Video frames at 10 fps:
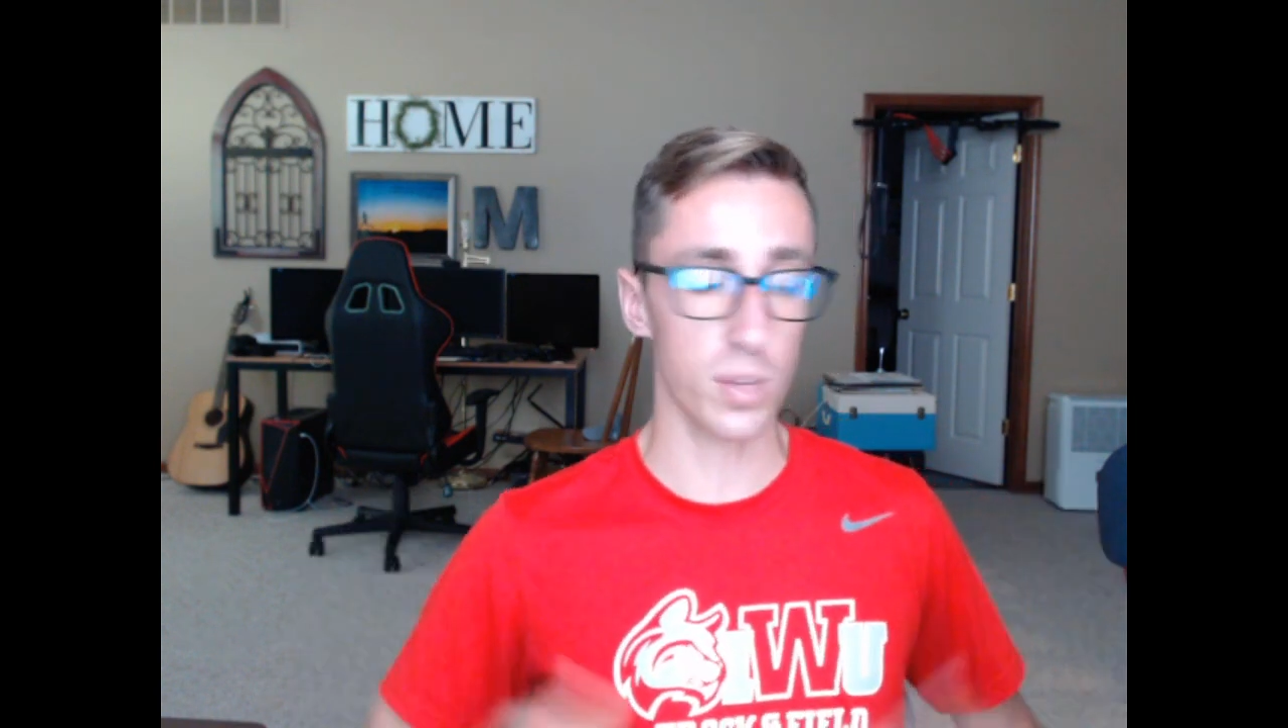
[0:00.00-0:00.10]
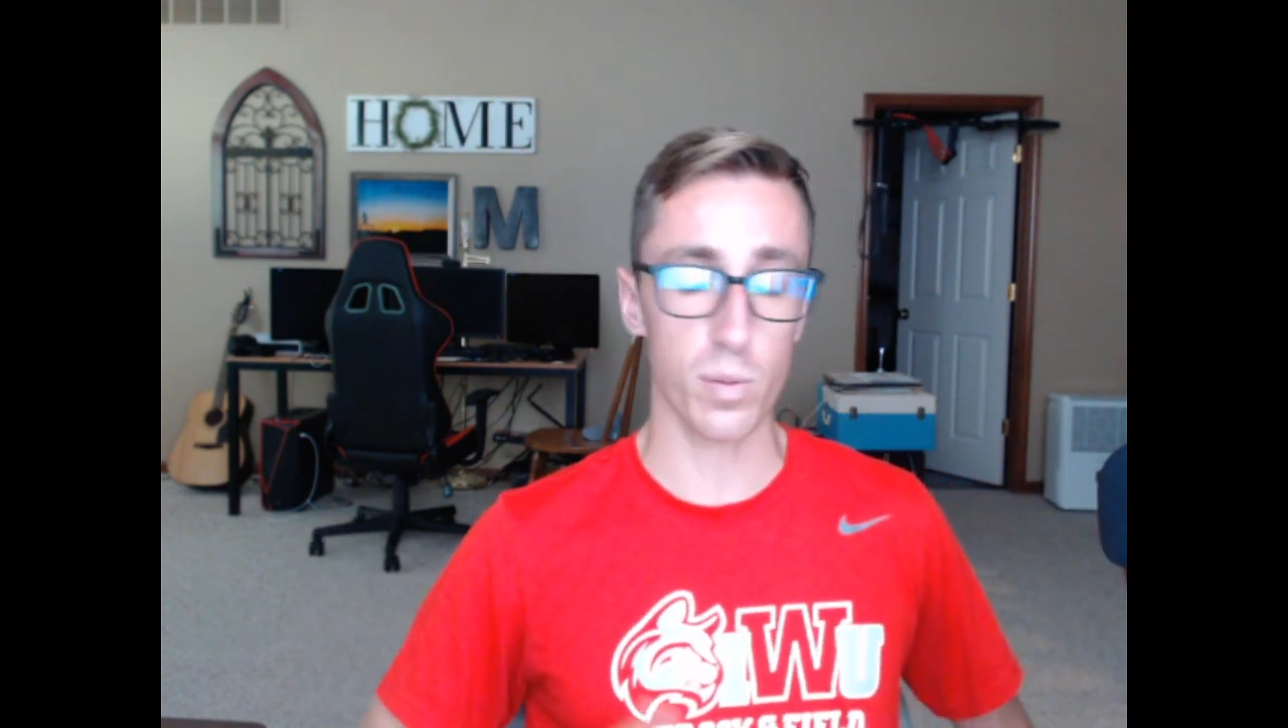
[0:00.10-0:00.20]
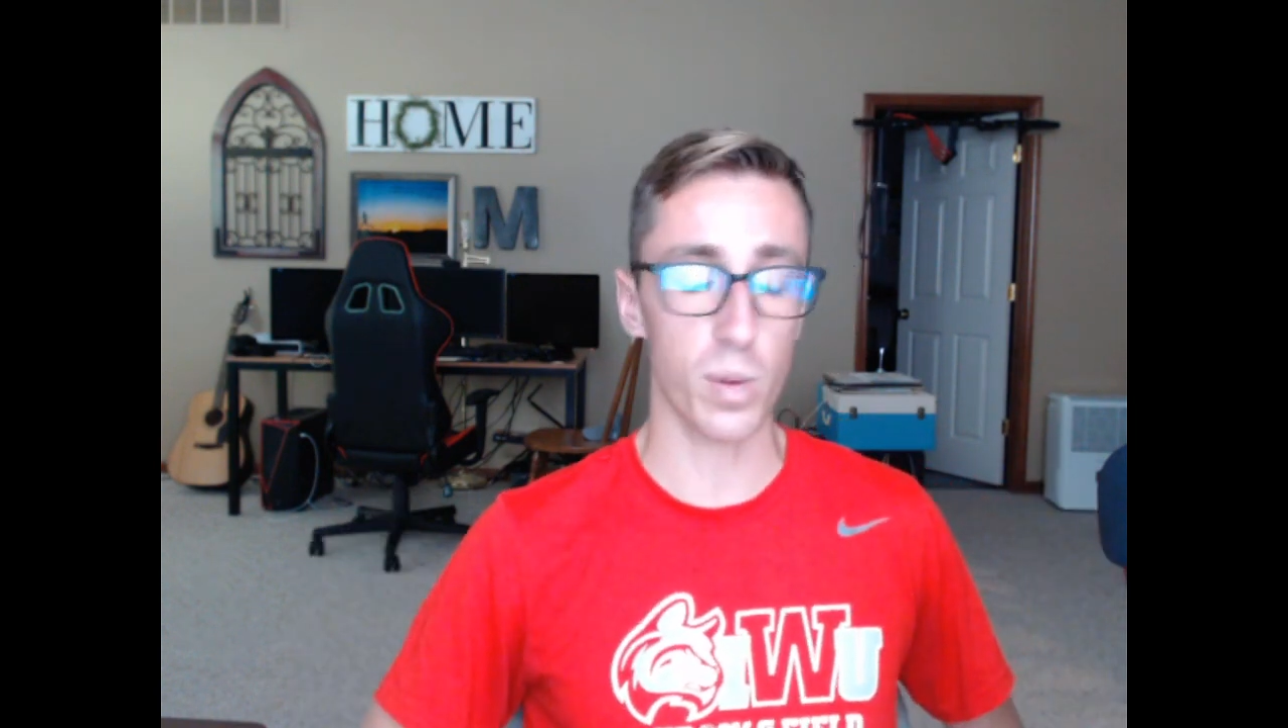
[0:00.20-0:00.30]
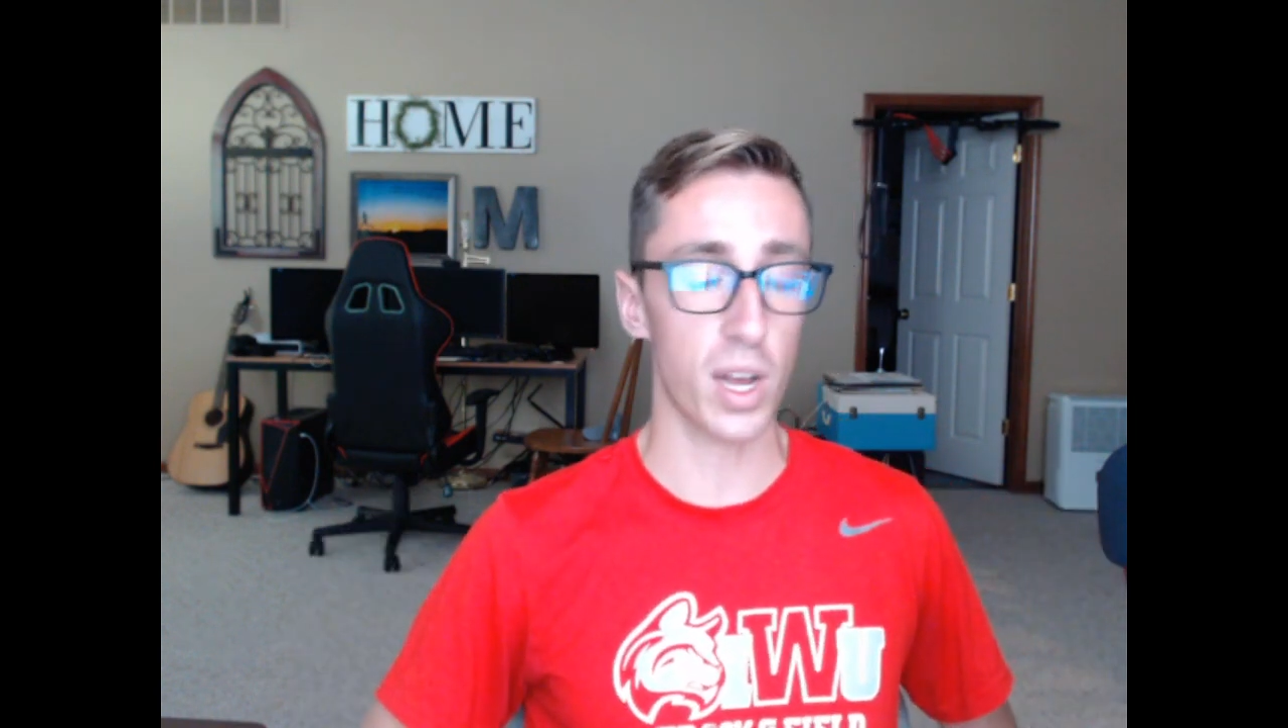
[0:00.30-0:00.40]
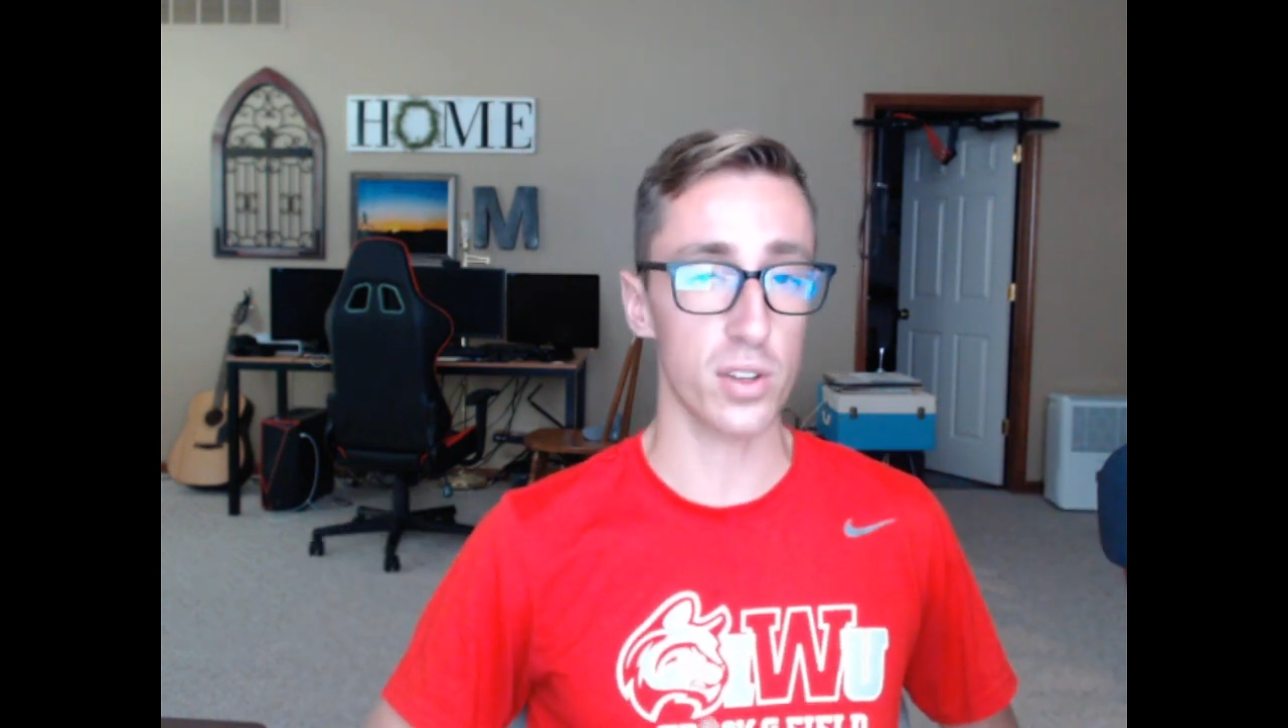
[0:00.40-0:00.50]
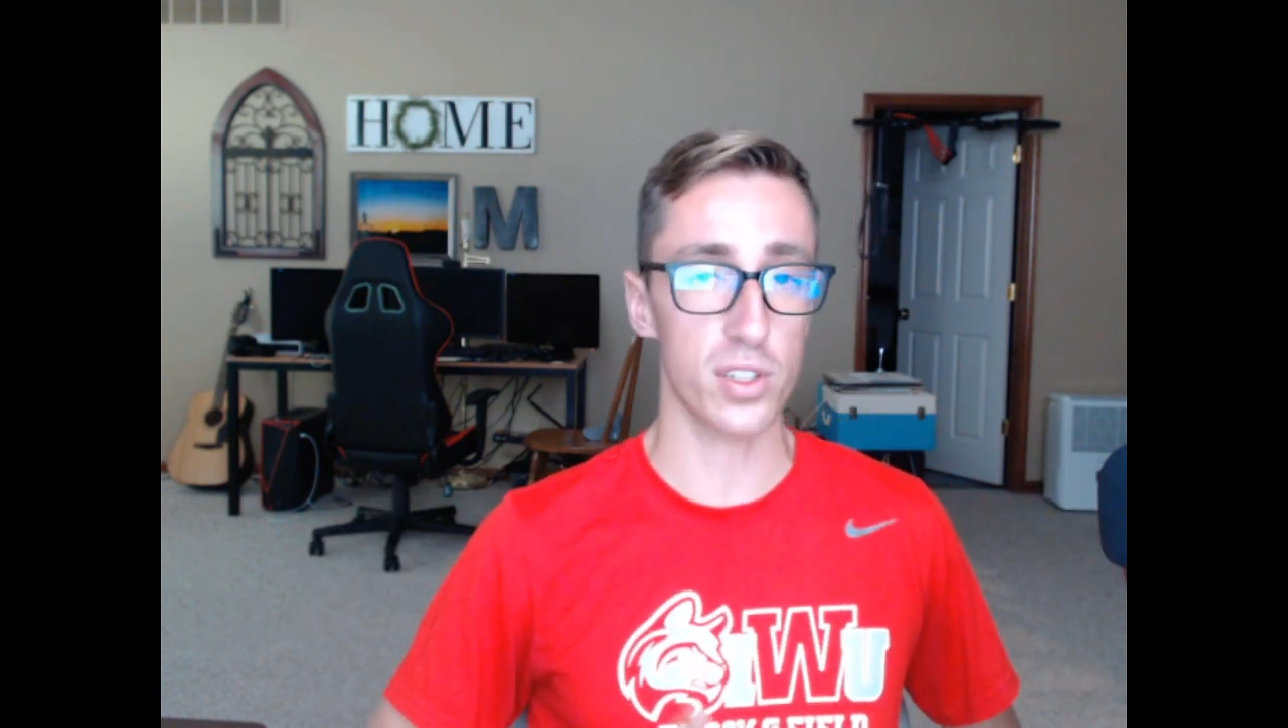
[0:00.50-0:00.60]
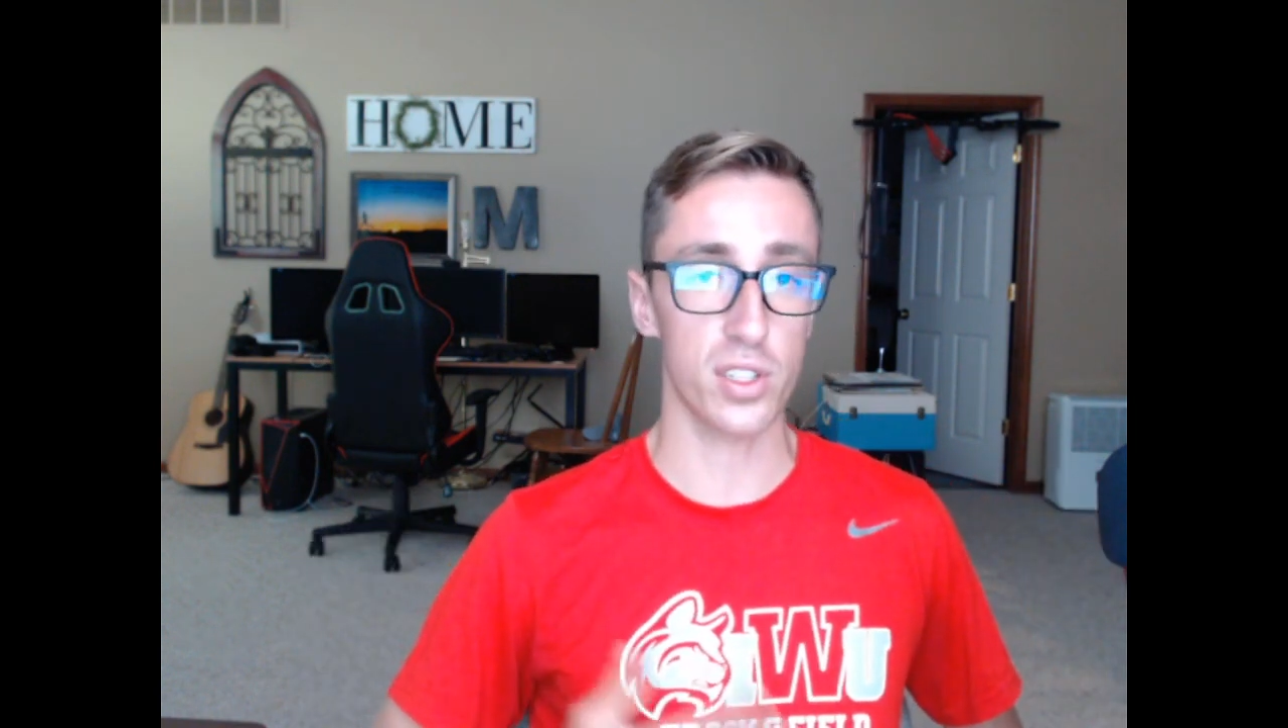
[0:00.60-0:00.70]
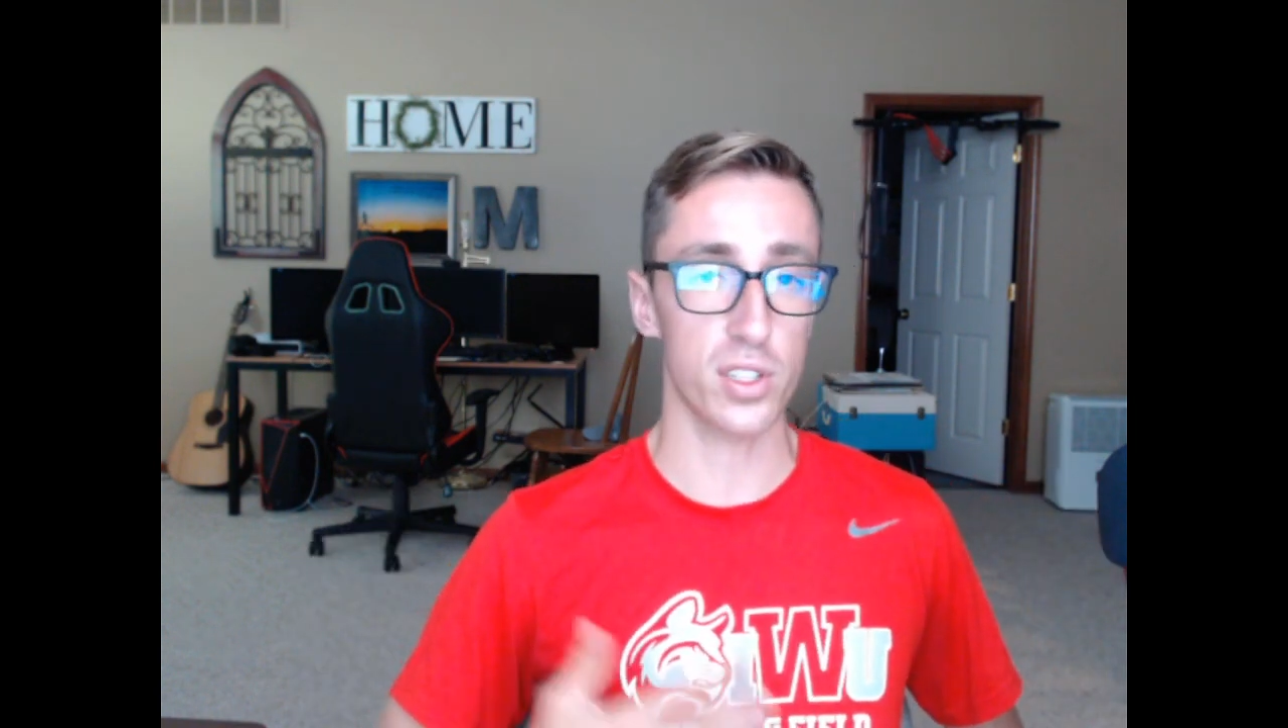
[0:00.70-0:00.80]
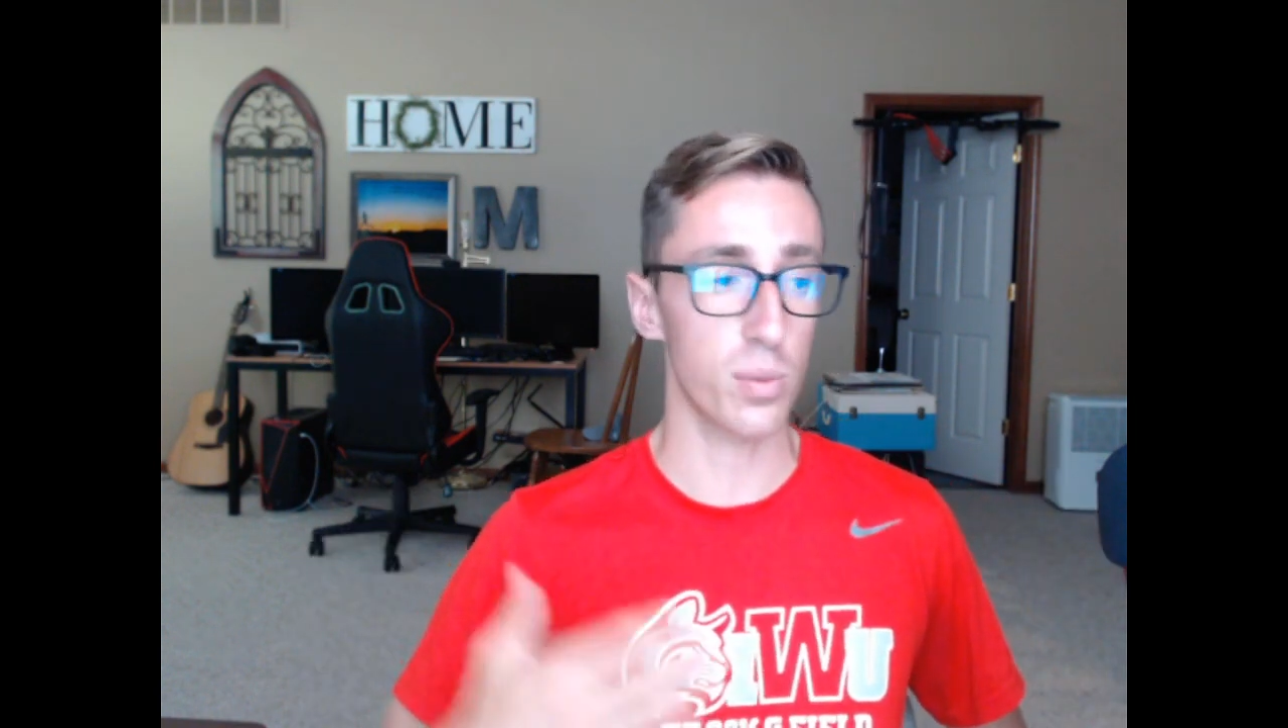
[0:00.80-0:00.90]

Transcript: mileage is